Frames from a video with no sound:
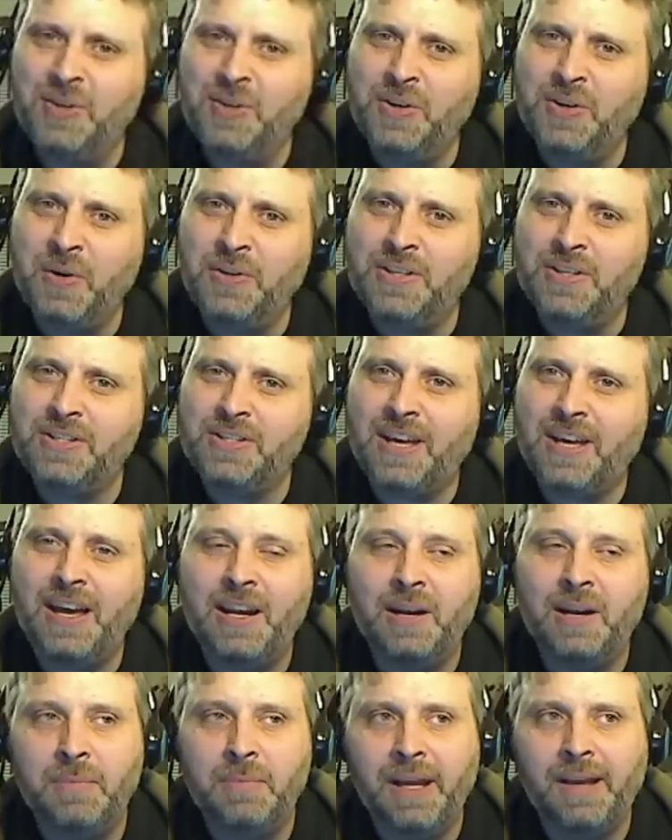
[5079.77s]
you know this guy?"
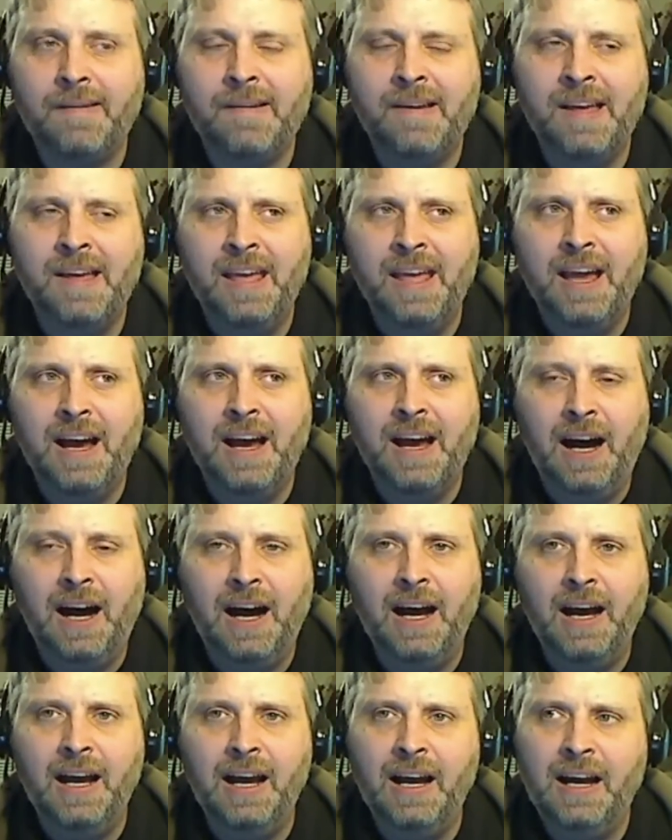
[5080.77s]
And I'm like,
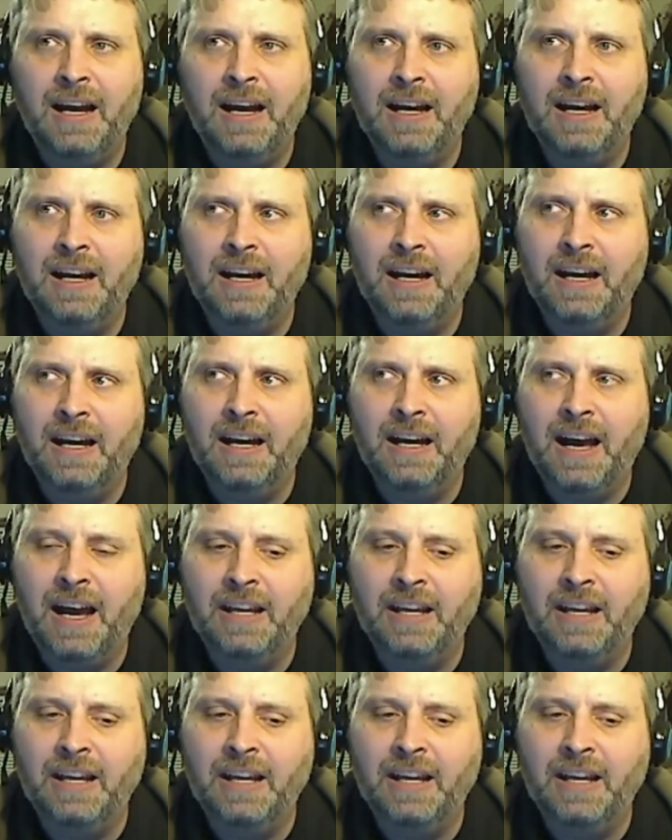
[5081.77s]
"Ah,